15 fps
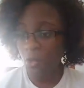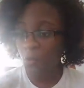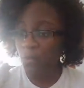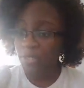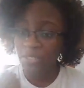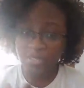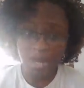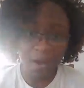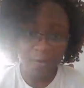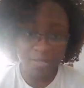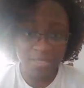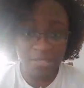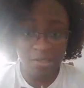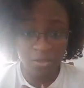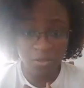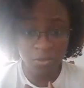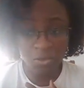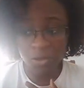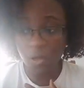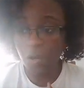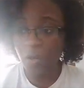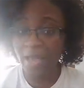We saw what's in our
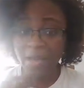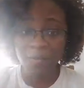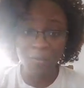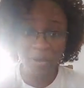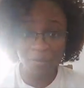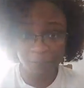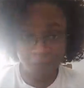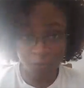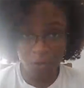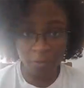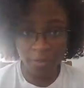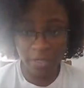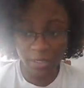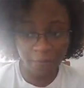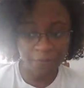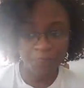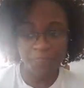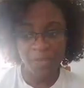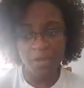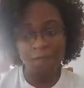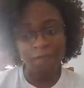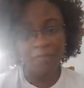control and went forward.
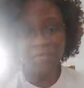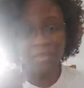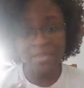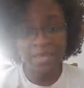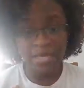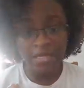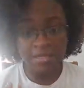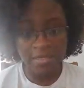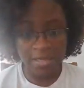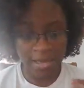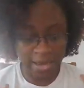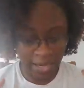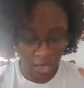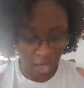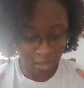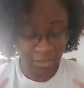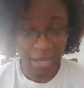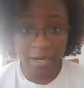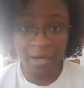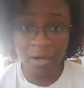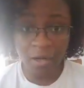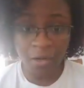From the things that are
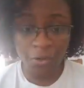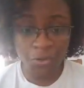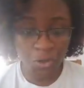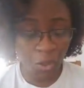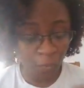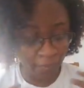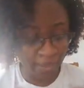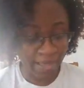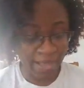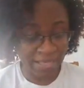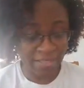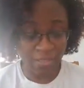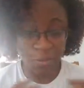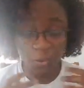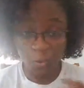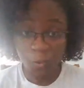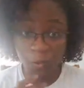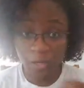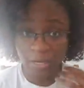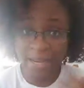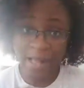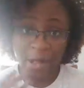not in our control, we asked, who
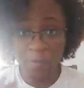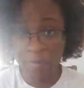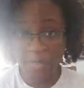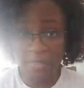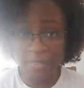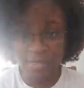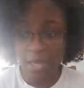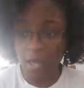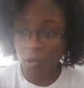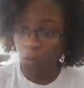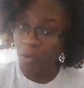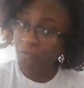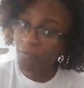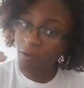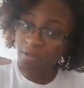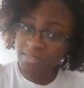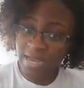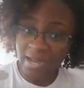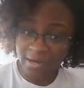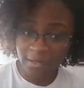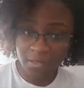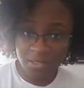can help us? We wrote
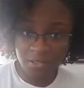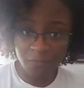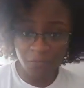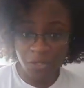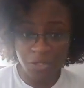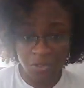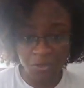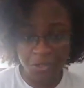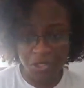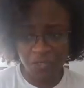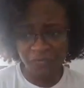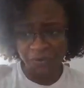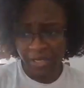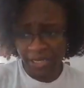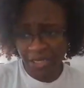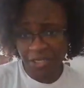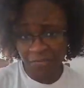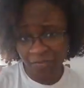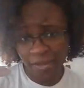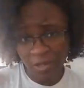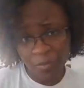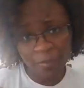down a list of resources for each
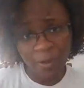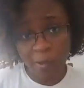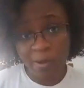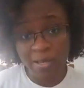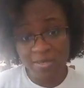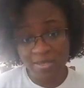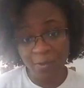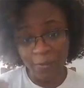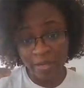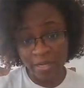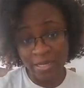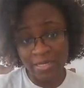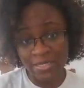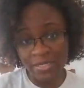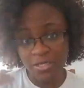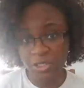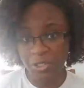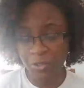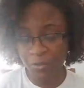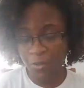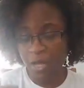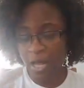of the components that we need to
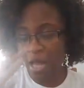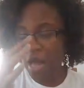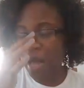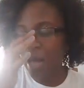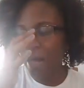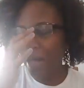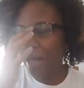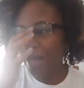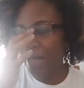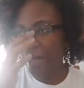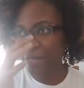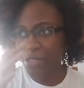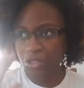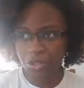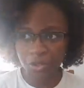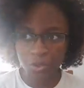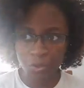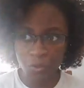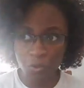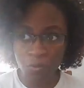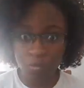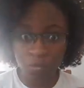do
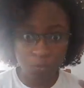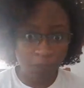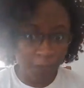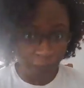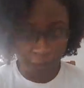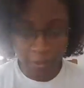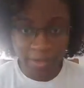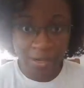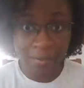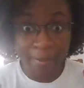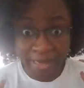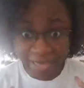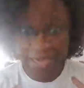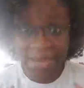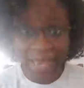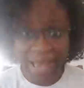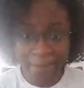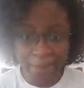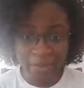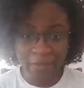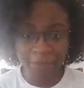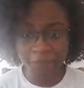to move forward and make it
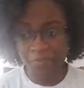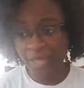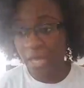happen.